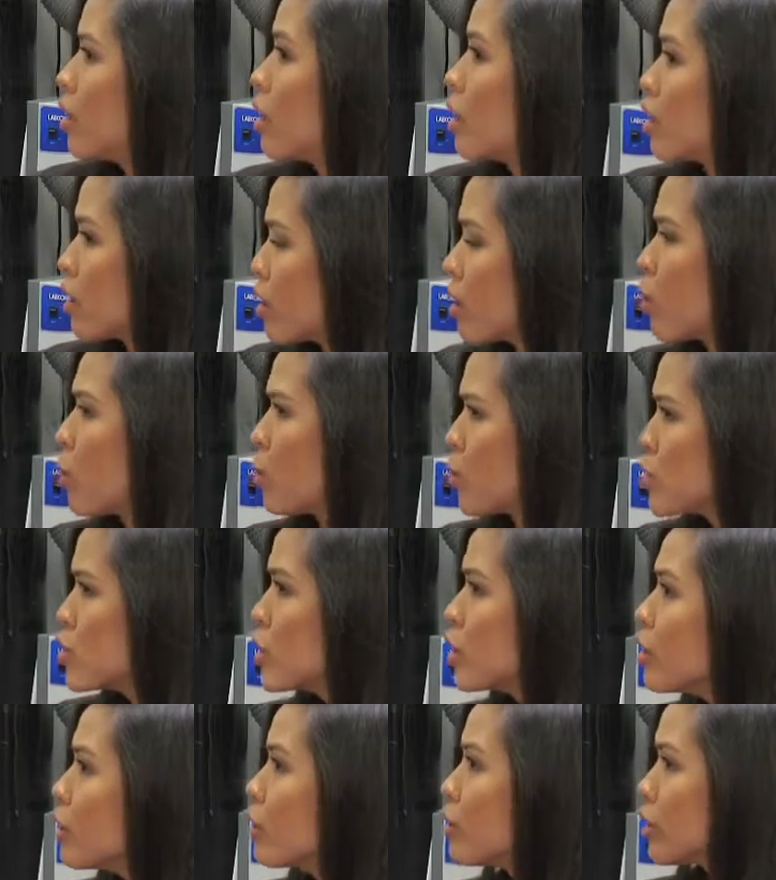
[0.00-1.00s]
a
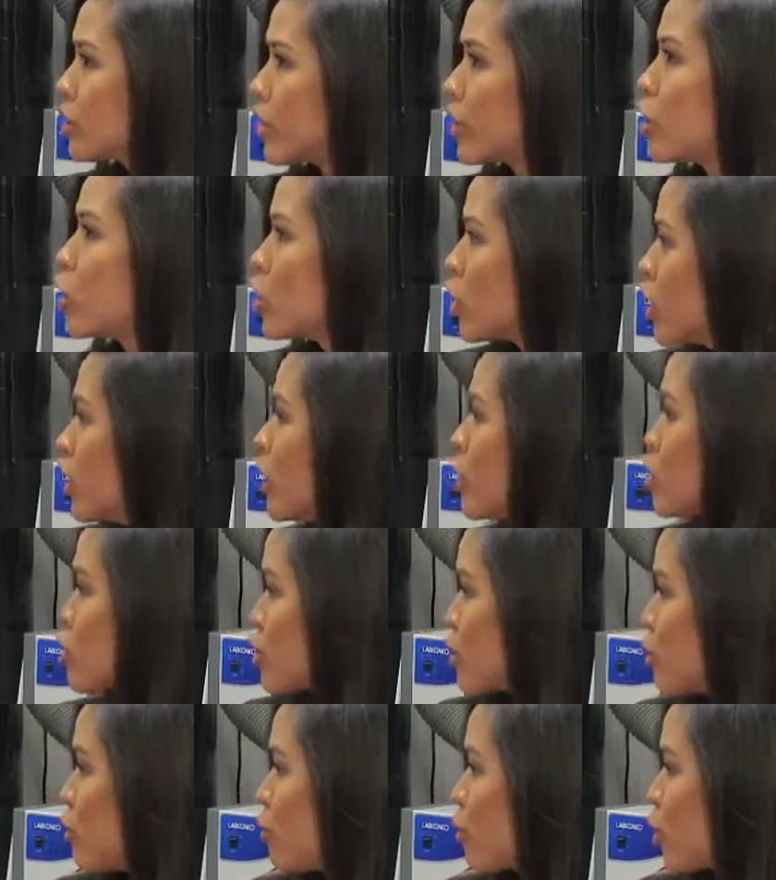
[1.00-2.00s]
particularly good
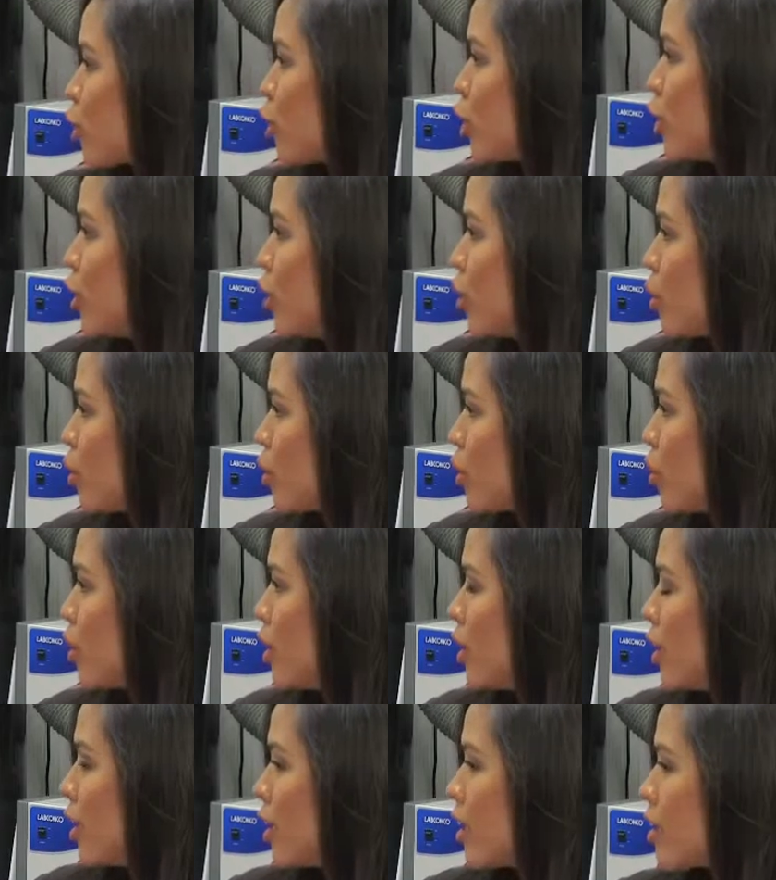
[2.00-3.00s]
issue for you
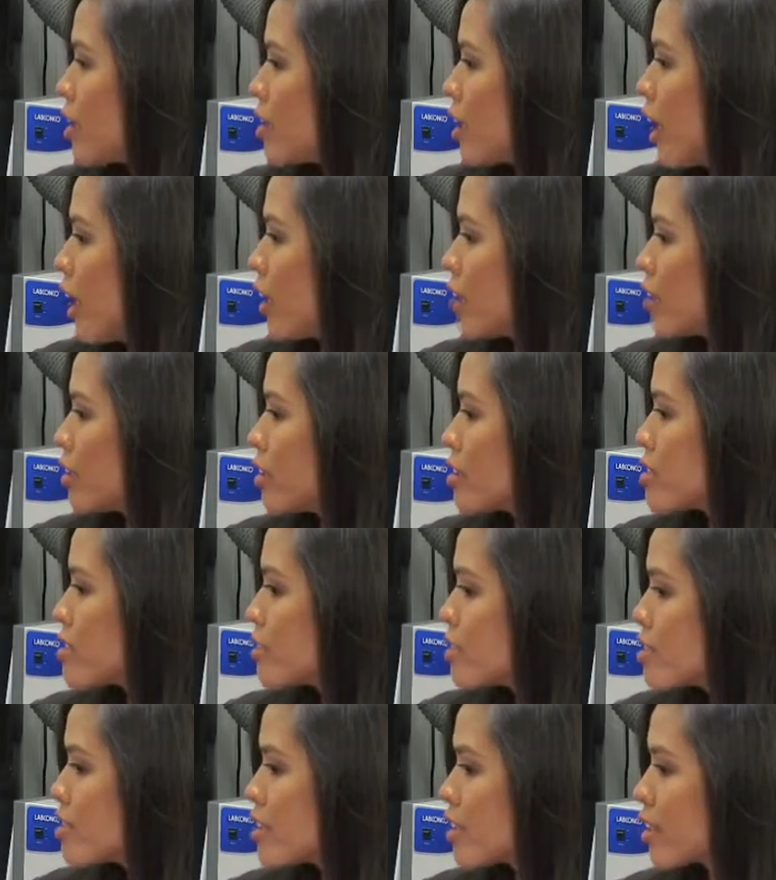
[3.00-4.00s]
in that
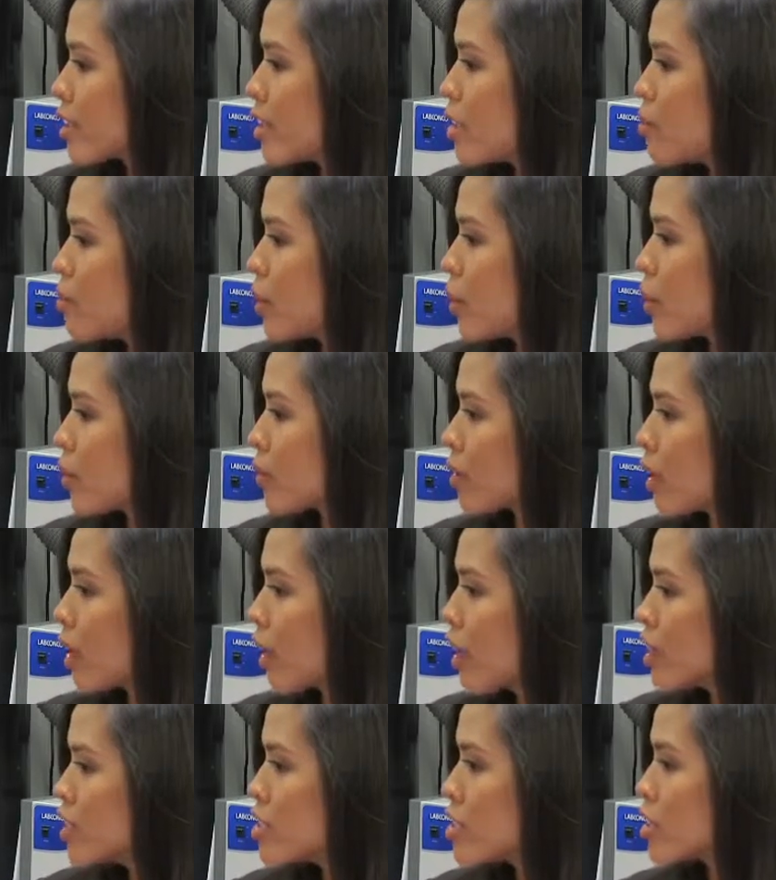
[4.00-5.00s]
since it can be
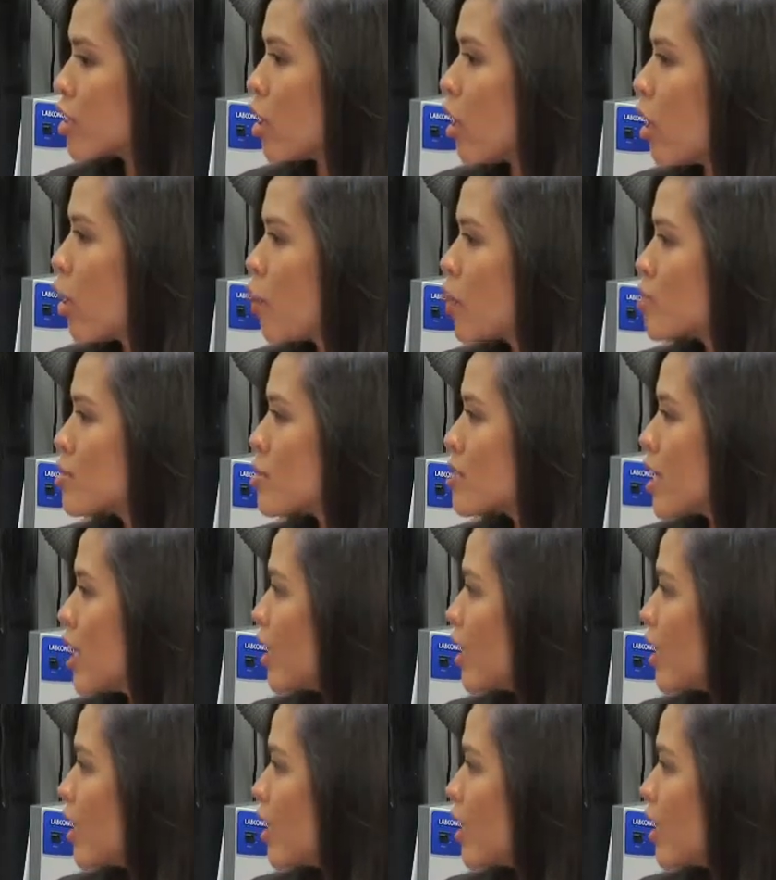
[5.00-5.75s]
applied to almost